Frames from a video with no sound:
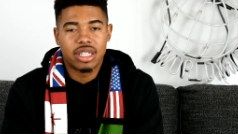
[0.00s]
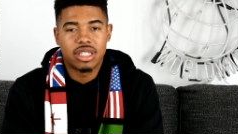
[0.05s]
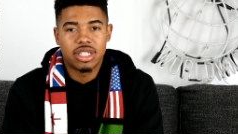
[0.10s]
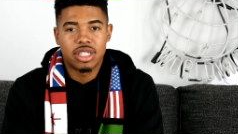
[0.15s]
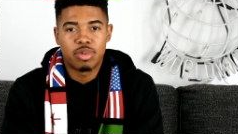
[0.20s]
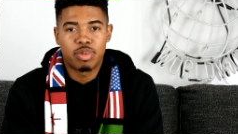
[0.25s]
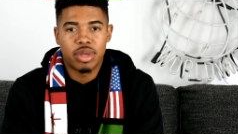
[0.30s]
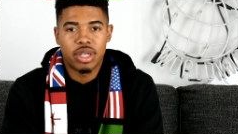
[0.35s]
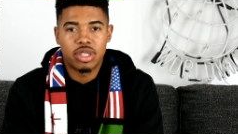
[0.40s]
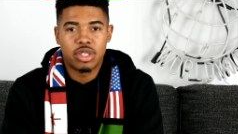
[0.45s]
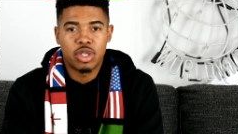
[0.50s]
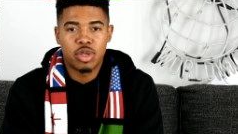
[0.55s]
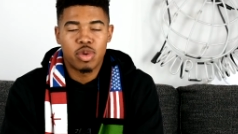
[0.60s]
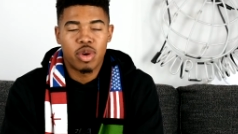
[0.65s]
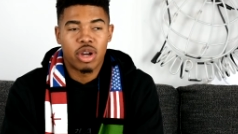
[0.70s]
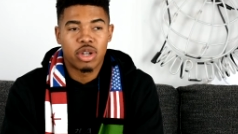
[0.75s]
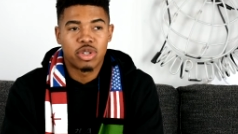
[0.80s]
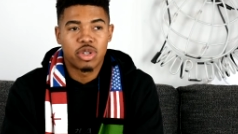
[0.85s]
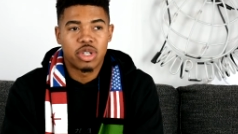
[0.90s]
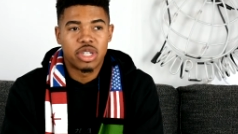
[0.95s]
just spent
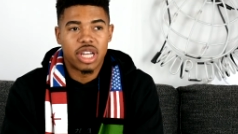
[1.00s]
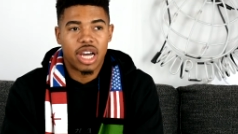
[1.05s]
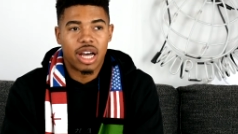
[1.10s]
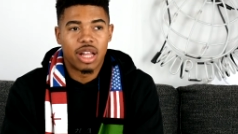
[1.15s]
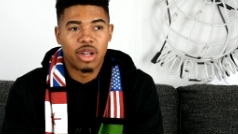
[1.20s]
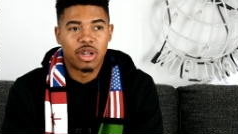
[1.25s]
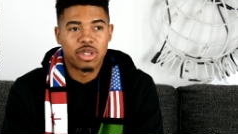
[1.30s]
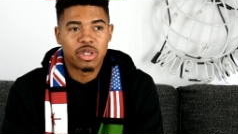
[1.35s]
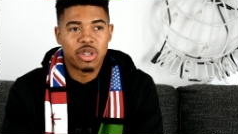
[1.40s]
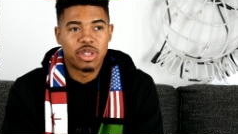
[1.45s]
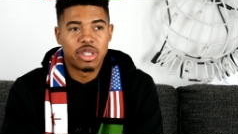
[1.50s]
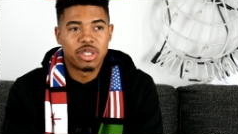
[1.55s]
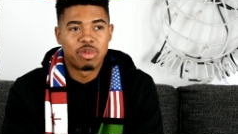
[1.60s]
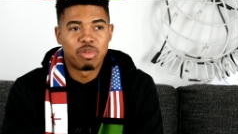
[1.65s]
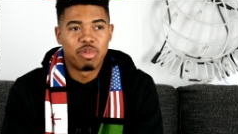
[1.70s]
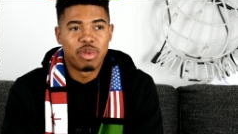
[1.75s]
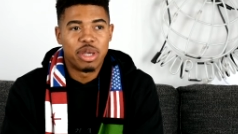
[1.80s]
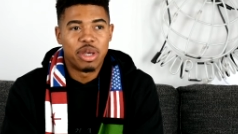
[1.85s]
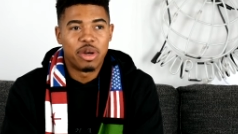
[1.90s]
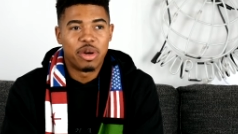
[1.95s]
$200 on this
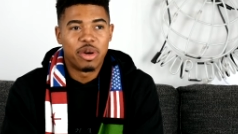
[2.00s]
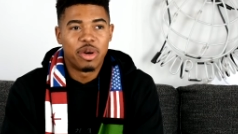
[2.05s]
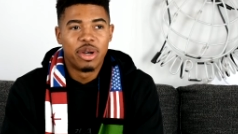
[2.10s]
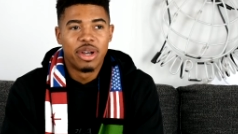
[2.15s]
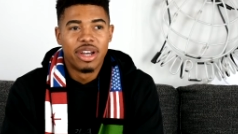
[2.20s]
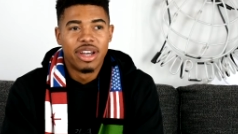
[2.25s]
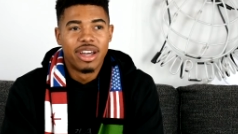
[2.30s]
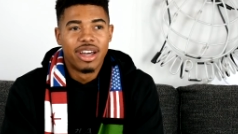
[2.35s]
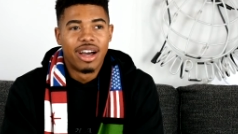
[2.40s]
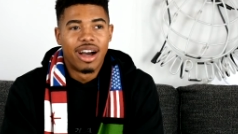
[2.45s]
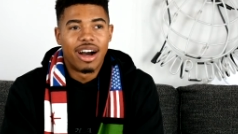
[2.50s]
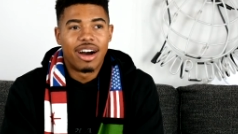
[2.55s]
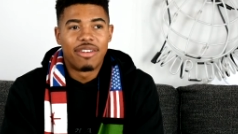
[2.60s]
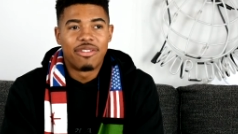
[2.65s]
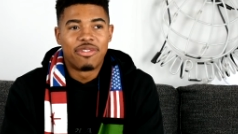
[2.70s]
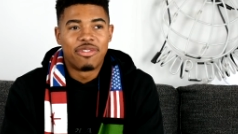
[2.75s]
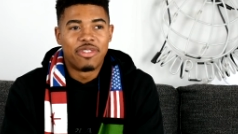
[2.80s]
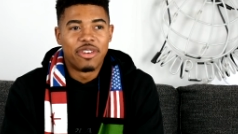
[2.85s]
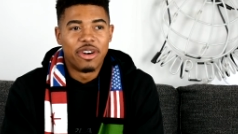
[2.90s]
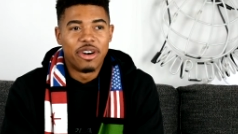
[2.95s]
meal.
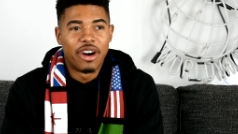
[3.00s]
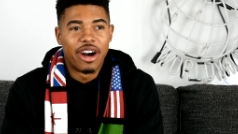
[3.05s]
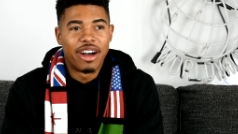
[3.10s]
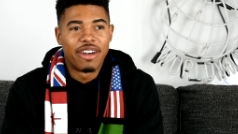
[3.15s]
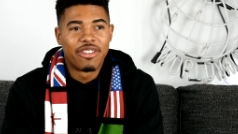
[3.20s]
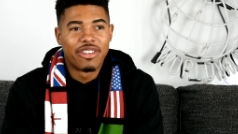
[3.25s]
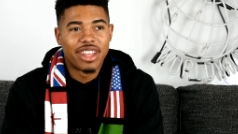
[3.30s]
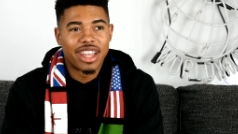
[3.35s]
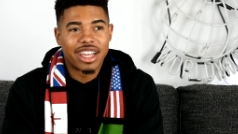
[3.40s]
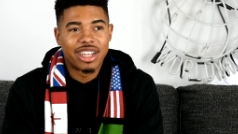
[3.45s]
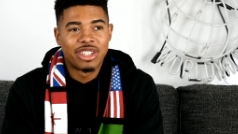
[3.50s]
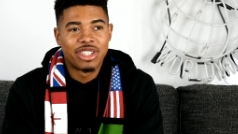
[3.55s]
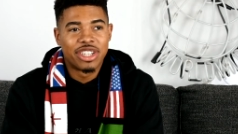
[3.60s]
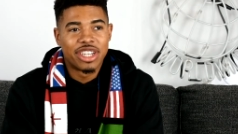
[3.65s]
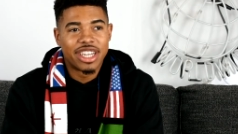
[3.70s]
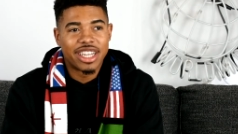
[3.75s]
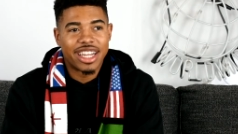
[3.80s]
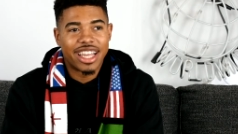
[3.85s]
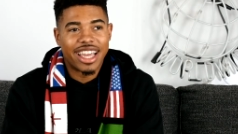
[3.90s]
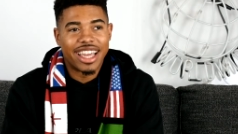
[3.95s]
I'm full, I feel like
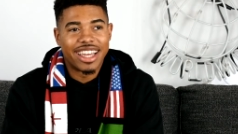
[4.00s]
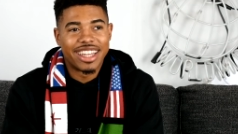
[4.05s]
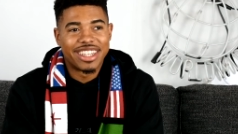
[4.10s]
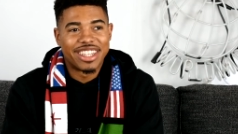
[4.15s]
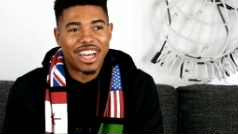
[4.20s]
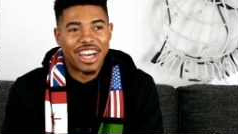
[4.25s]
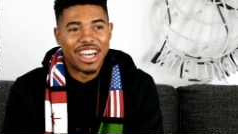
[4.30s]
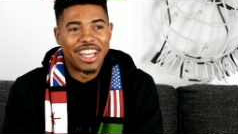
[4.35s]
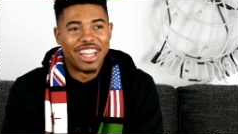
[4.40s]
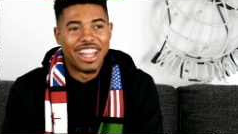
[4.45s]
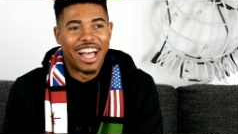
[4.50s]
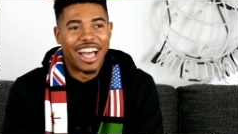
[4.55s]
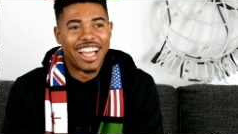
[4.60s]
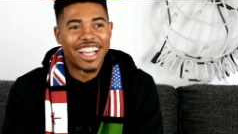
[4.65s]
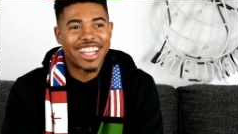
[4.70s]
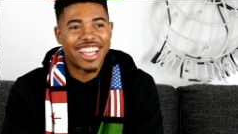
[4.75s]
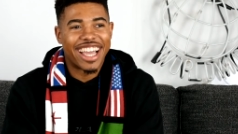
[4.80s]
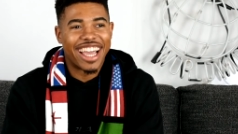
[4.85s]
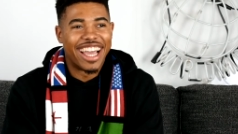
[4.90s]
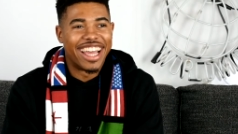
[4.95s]
shit, and
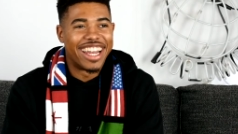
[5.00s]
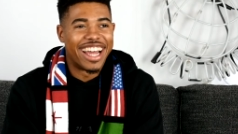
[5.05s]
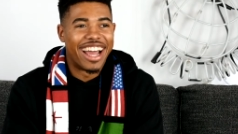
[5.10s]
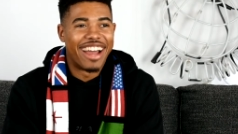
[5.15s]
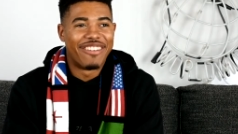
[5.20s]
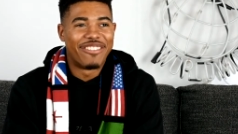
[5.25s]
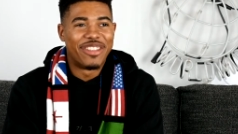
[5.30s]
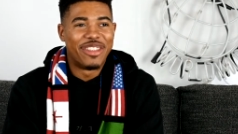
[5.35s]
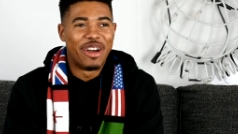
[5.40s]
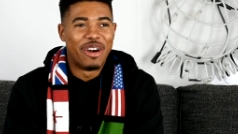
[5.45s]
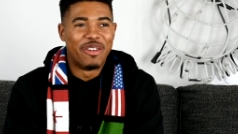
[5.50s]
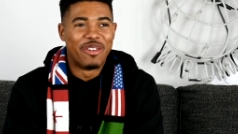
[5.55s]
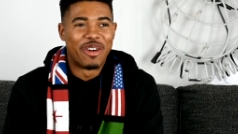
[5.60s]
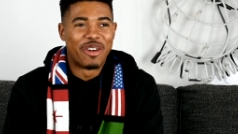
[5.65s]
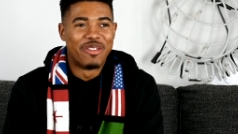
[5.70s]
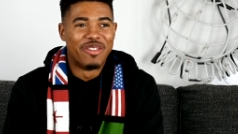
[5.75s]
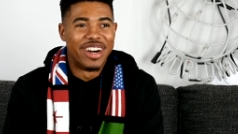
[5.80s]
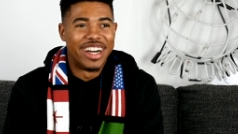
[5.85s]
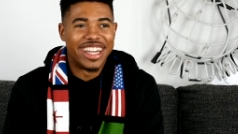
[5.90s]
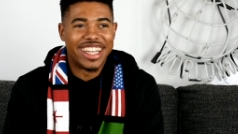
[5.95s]
I have no
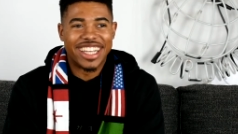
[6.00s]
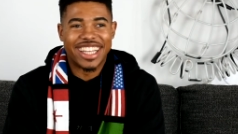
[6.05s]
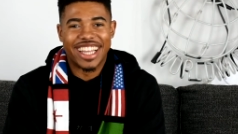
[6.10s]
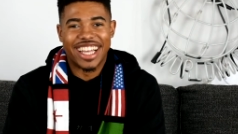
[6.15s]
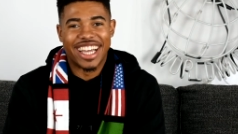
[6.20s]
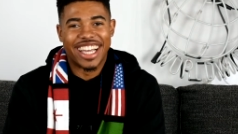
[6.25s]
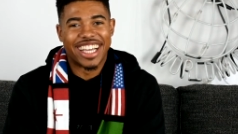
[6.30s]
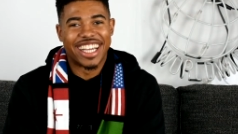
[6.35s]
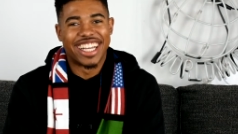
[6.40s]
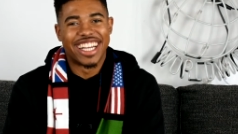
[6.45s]
more money. Like